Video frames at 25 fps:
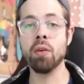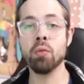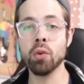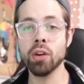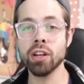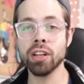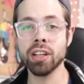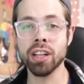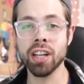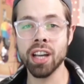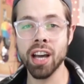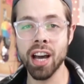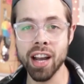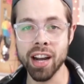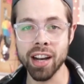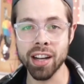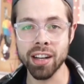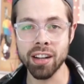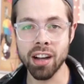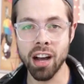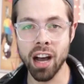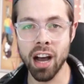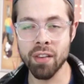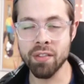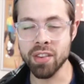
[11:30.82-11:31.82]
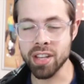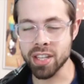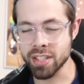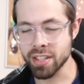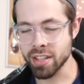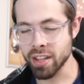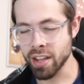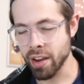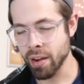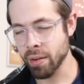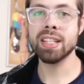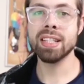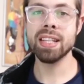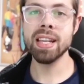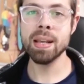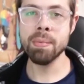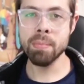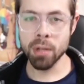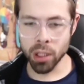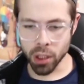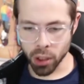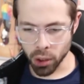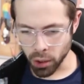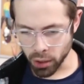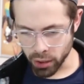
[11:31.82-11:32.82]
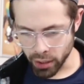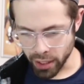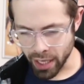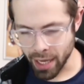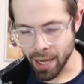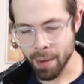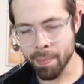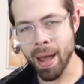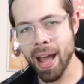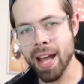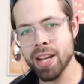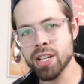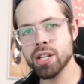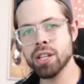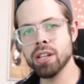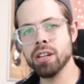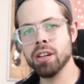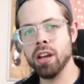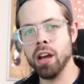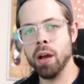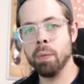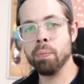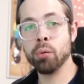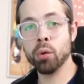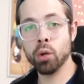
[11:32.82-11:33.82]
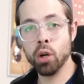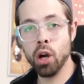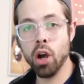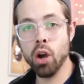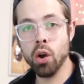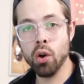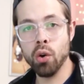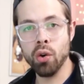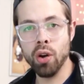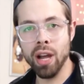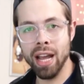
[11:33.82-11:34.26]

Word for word: wouldn't cut it, obviously. Similarly, imagine a pro